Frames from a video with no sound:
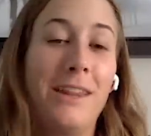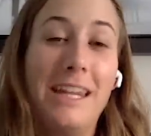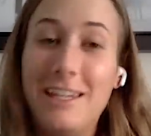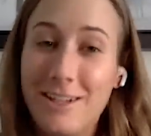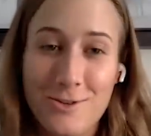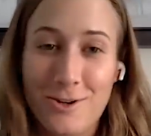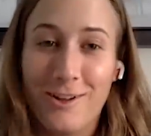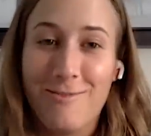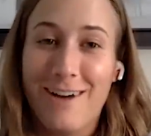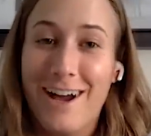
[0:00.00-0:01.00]
complete
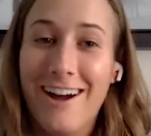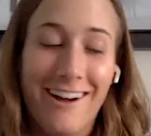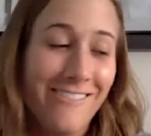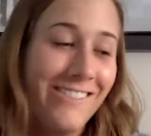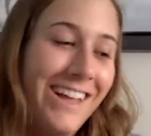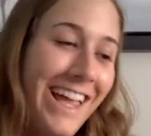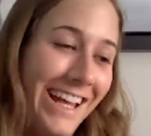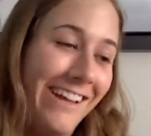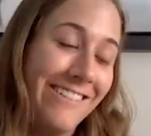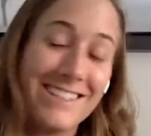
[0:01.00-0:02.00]
control of my arm
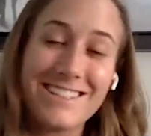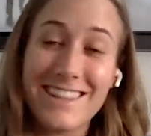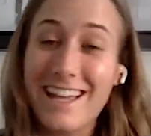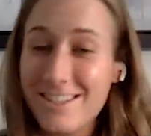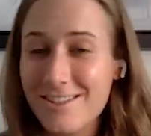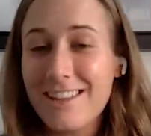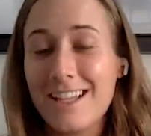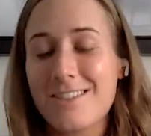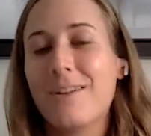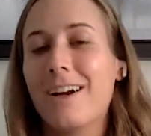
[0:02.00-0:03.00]
and it was that's
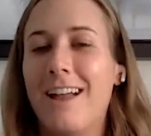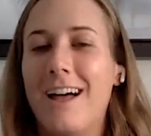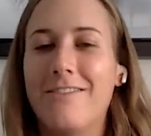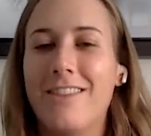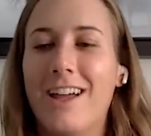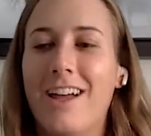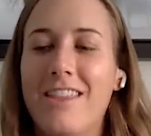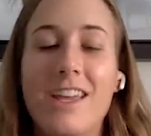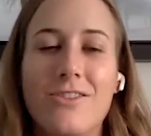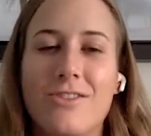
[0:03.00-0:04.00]
that's where a lot of the
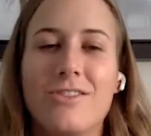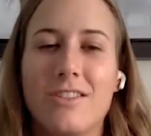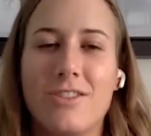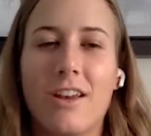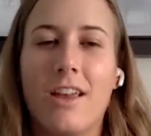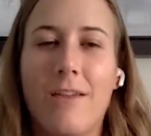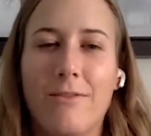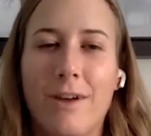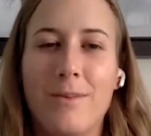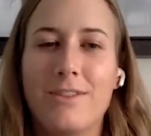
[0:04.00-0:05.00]
the issues this year came
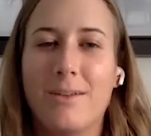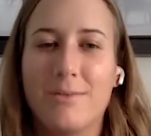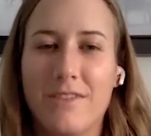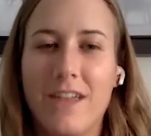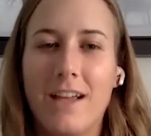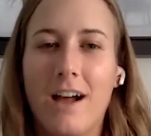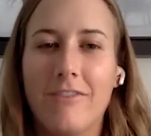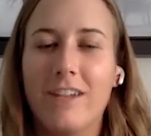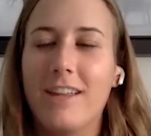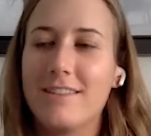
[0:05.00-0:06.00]
from in terms of that
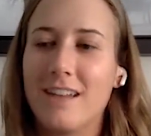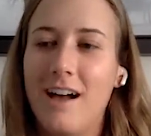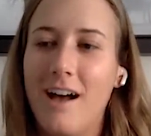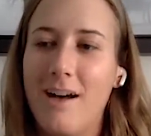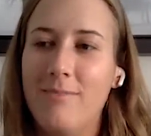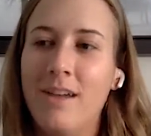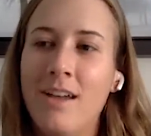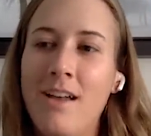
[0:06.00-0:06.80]
confidence um